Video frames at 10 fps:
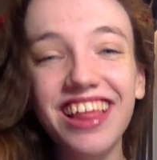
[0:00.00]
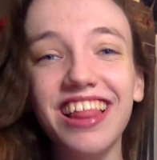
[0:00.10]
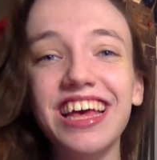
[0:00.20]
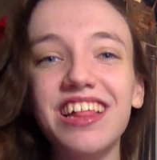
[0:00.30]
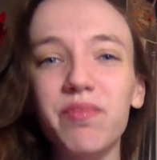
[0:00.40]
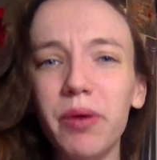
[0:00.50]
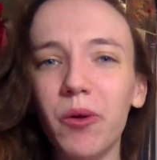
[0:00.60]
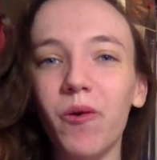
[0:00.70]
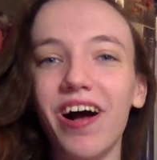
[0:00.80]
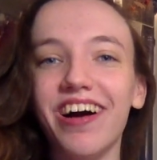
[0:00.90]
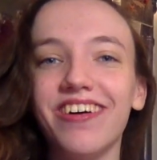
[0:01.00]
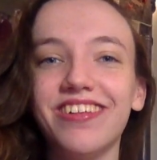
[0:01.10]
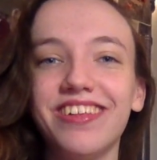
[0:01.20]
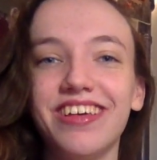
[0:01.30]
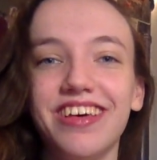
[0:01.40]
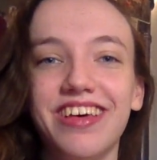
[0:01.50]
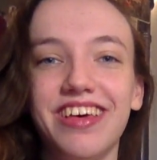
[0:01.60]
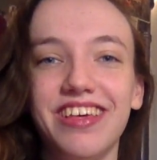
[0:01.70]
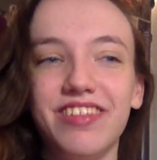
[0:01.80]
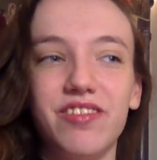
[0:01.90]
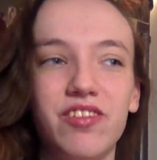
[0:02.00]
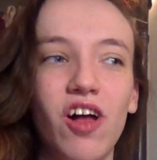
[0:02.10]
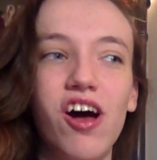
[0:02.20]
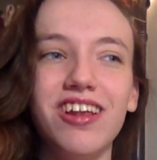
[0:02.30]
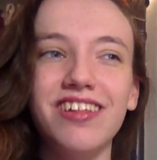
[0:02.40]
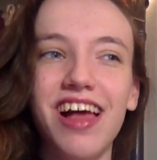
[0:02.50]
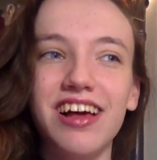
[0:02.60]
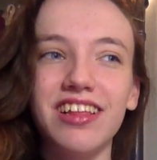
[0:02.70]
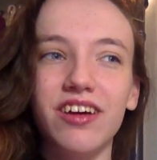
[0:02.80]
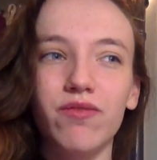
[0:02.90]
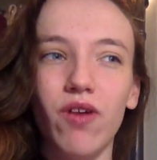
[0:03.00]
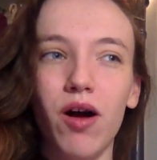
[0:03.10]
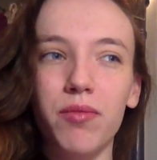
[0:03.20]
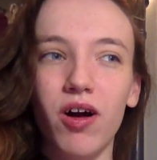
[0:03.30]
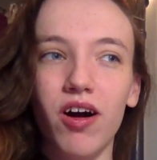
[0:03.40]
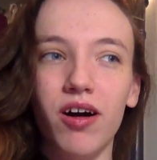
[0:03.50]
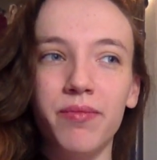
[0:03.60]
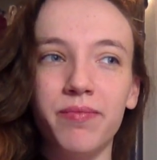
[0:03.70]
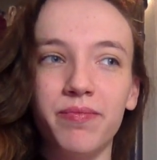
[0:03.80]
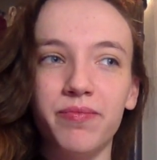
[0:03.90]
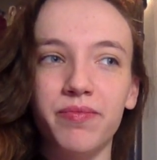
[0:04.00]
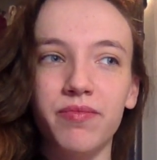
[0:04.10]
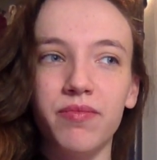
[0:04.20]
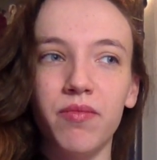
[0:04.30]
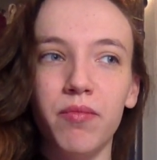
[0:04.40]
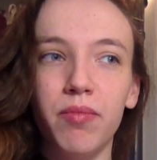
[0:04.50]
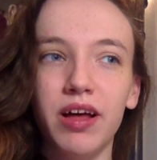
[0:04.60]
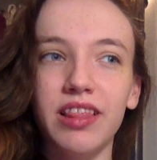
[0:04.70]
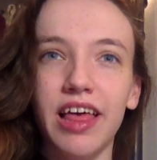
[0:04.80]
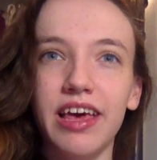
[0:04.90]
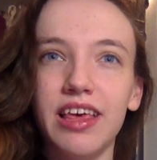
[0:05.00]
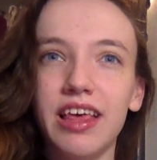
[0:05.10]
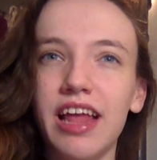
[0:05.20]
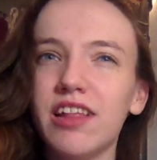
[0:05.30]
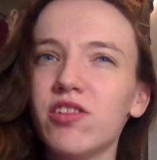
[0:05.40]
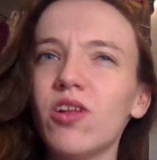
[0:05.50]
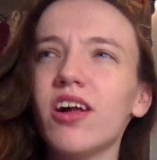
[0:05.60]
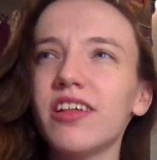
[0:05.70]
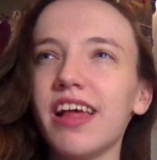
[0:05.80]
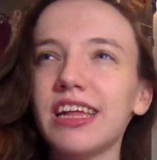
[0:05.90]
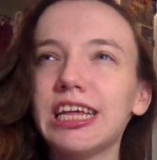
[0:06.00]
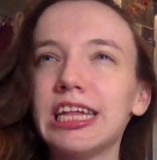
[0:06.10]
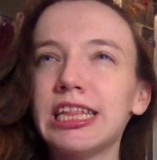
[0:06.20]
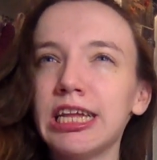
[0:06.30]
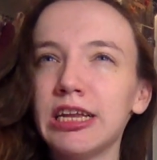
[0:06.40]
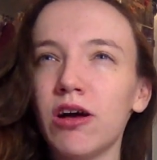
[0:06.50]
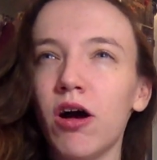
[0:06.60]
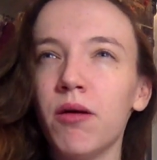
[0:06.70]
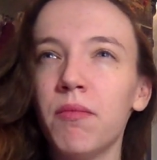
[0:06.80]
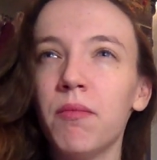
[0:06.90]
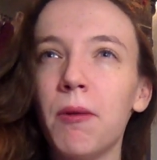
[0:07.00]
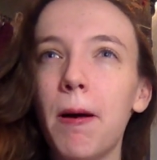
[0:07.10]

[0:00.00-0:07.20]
Like, it's been a while. It's not exactly a rom-com, but like, and it's not exactly a sitcom,